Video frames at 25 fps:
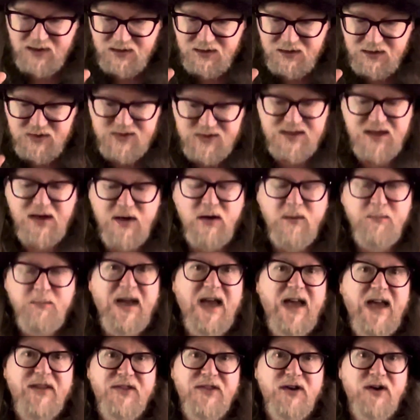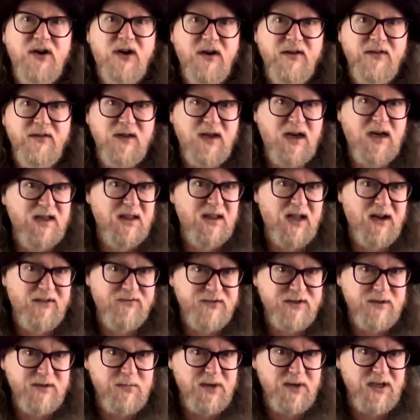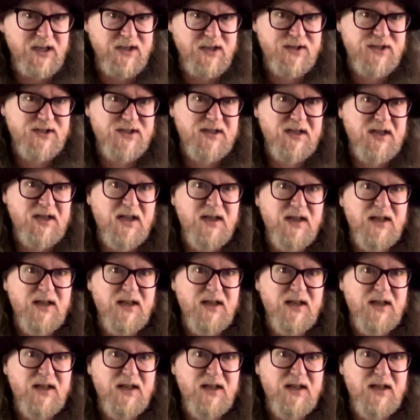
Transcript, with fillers: because they're a band that I, I love to bits.